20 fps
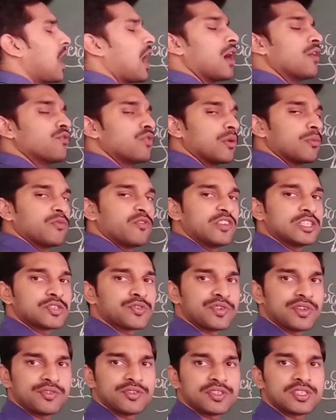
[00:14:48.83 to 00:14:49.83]
half mv
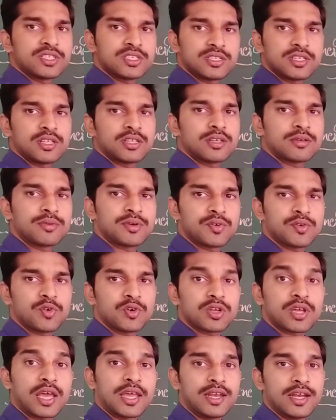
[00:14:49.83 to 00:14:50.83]
square, which is nothing but
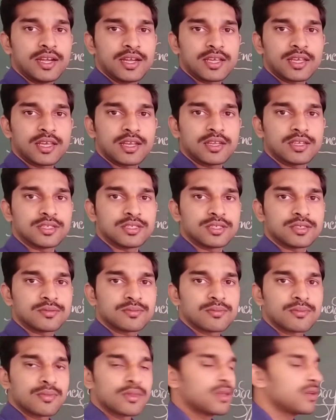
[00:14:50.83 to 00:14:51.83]
what? Kinetic energy.
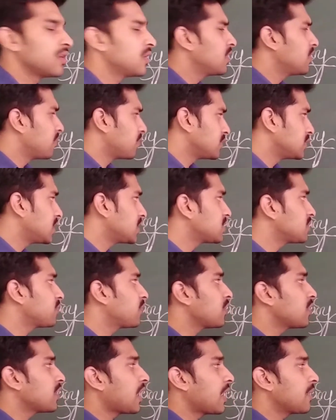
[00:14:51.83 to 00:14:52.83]
Just
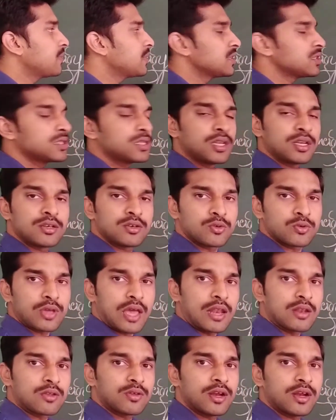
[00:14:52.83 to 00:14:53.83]
for dimensional, to
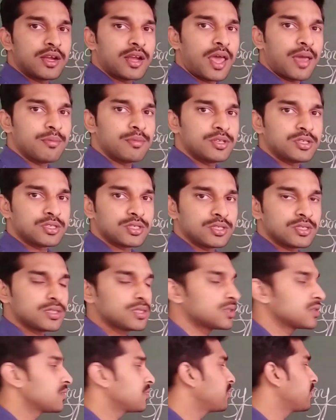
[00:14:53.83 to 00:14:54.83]
calculate
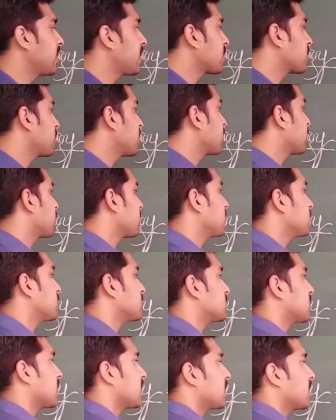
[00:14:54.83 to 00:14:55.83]
dimensions, we are going to use
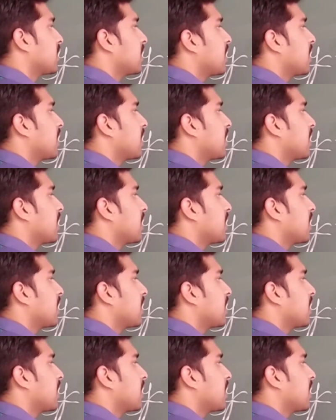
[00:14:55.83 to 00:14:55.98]
that.